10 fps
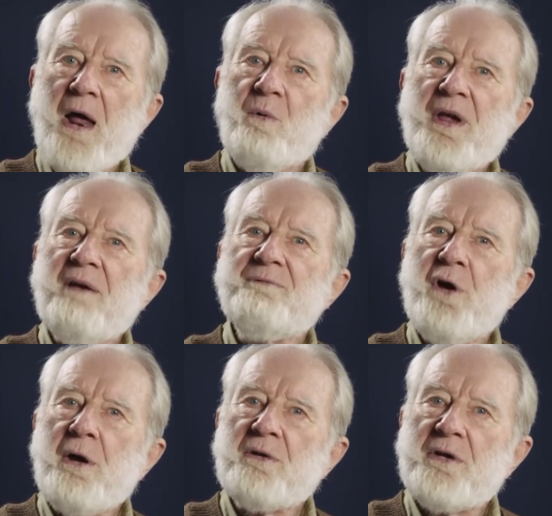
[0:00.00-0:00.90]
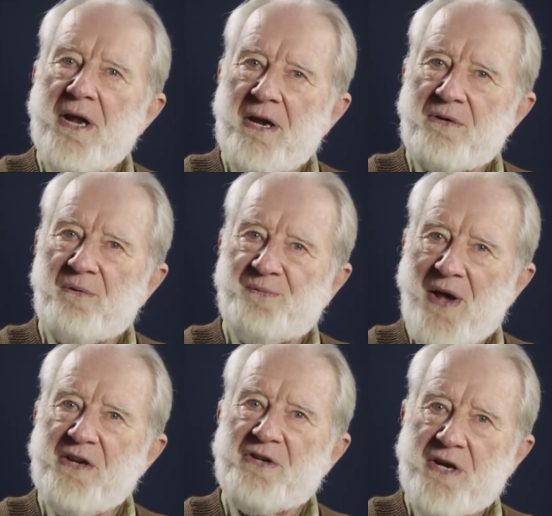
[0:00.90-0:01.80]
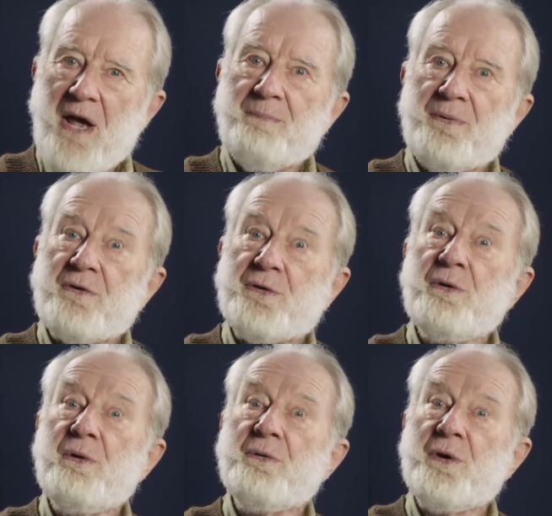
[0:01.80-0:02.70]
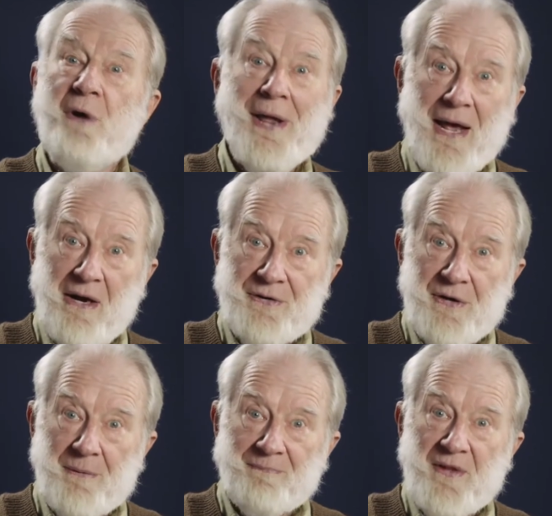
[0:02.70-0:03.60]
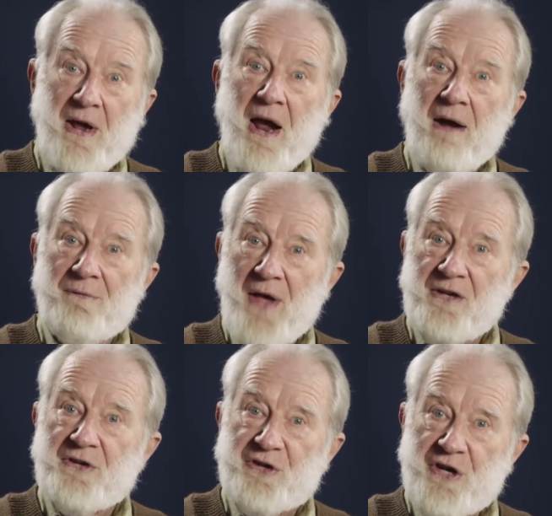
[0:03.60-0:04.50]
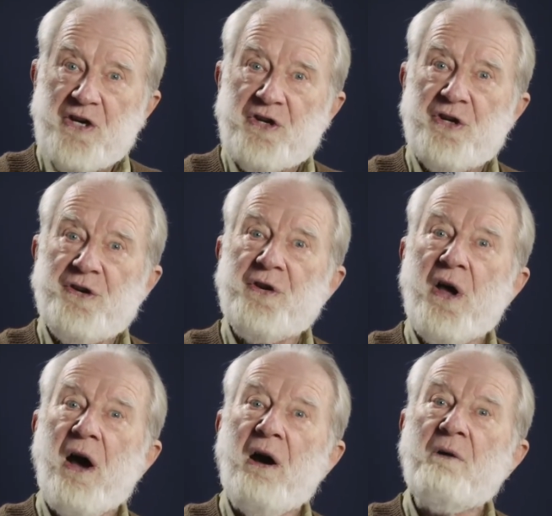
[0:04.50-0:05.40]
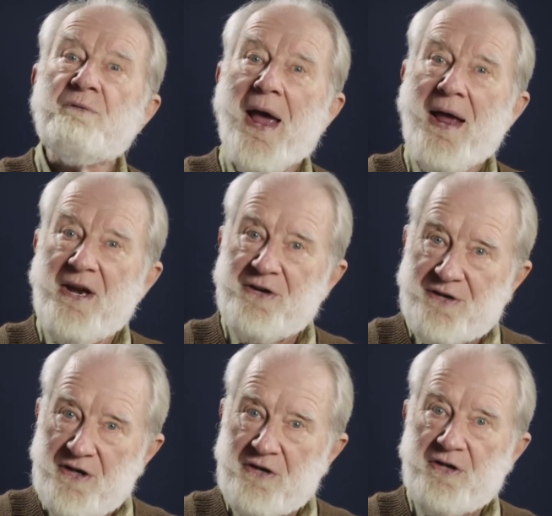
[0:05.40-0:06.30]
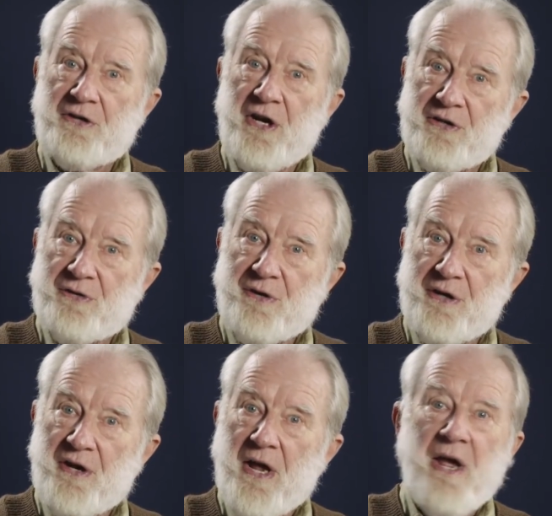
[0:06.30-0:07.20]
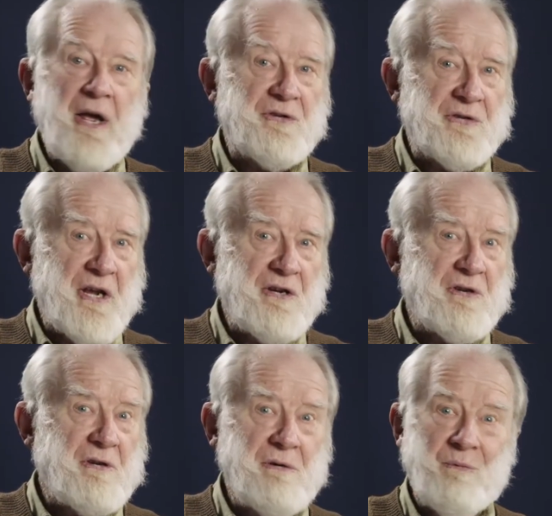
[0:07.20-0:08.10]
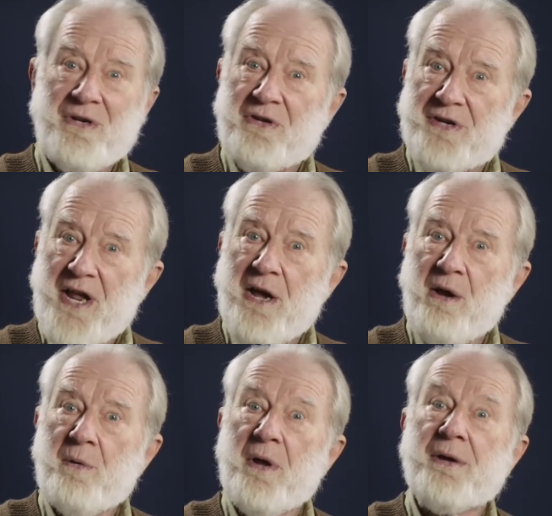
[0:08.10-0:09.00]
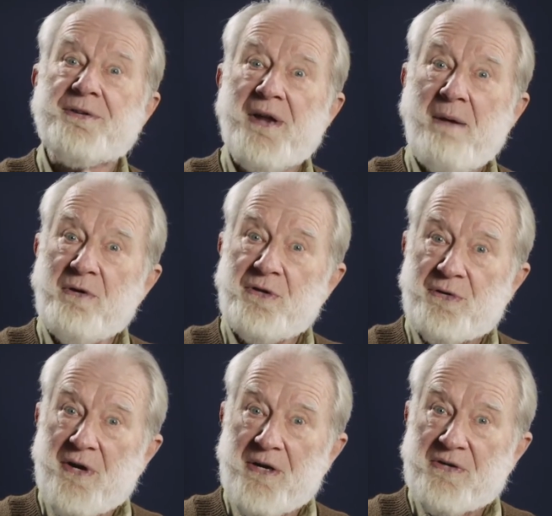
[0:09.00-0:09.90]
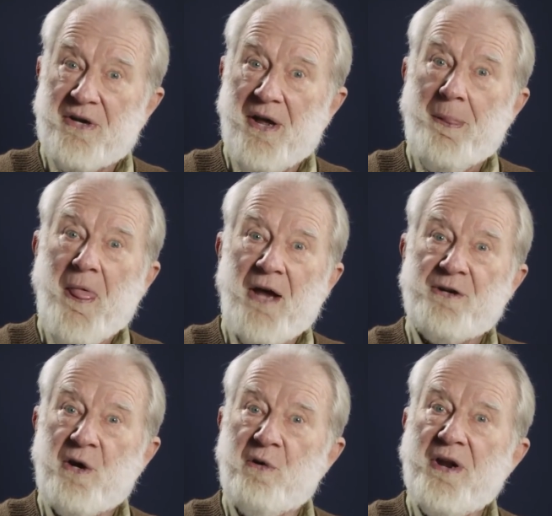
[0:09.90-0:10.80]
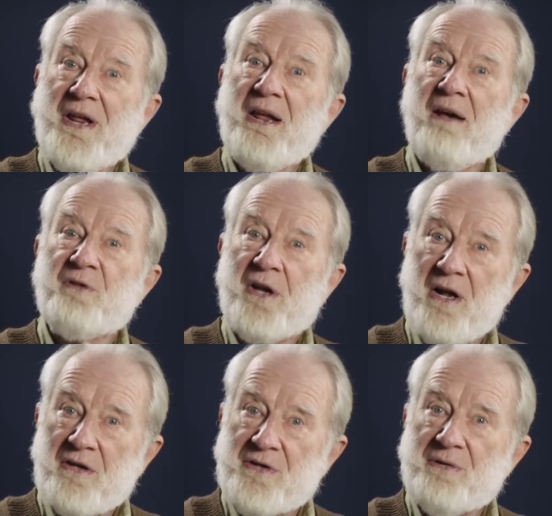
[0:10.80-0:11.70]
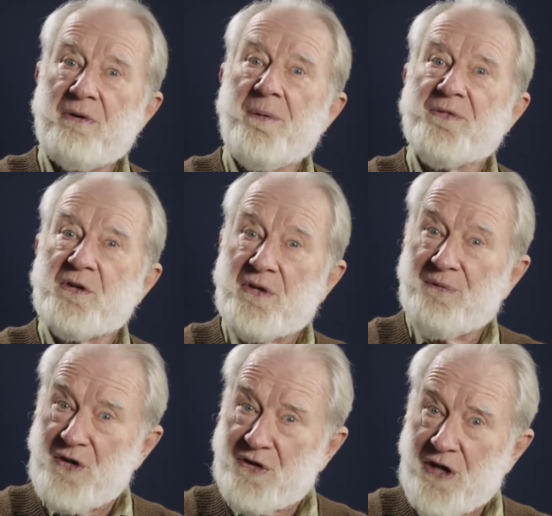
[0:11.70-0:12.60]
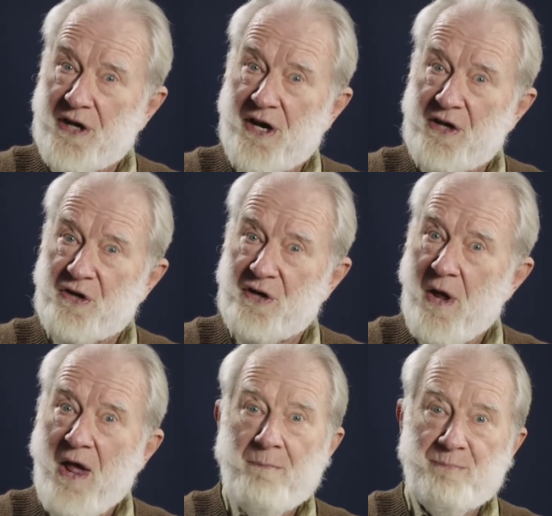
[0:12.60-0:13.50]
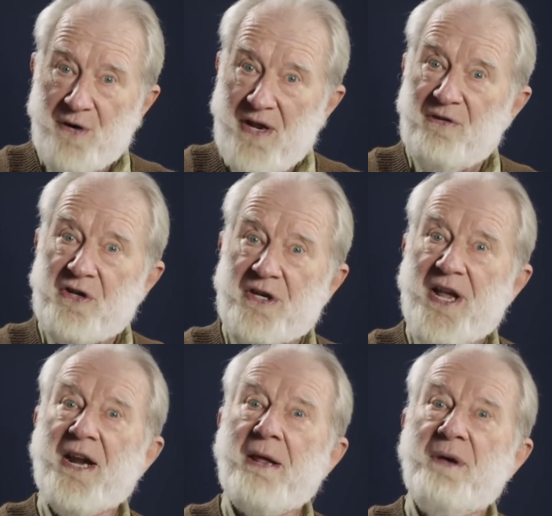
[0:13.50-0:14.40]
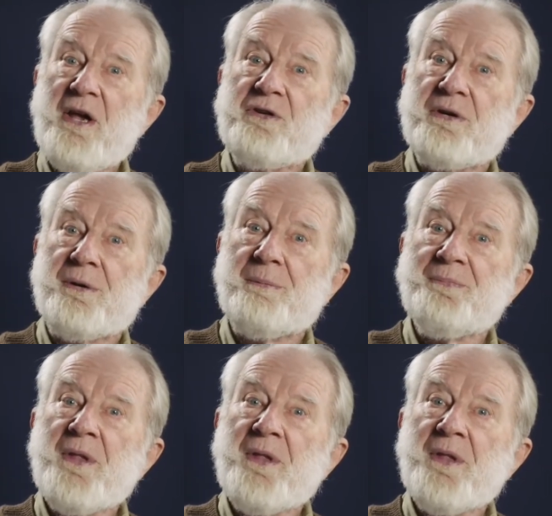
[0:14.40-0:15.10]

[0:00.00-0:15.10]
We have not yet faced up to the reality of that section of Indigenous history, a section which now demonstrates a degree of cultural sophistication previously unimagined.